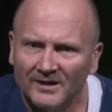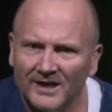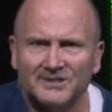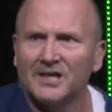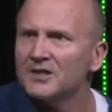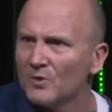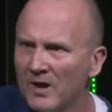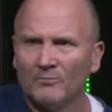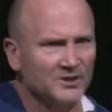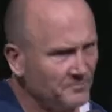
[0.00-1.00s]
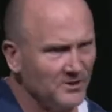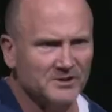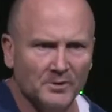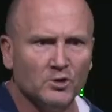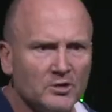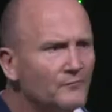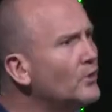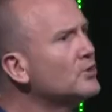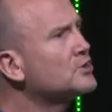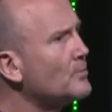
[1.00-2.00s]
Is he the one we're supposed to be looking
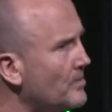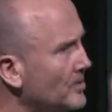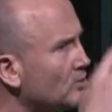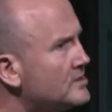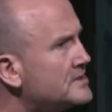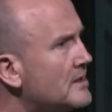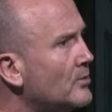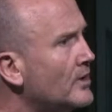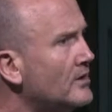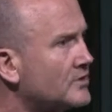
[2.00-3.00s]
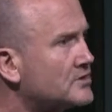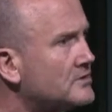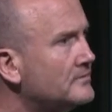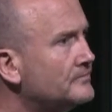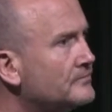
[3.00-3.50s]
for or should we be looking somewhere else?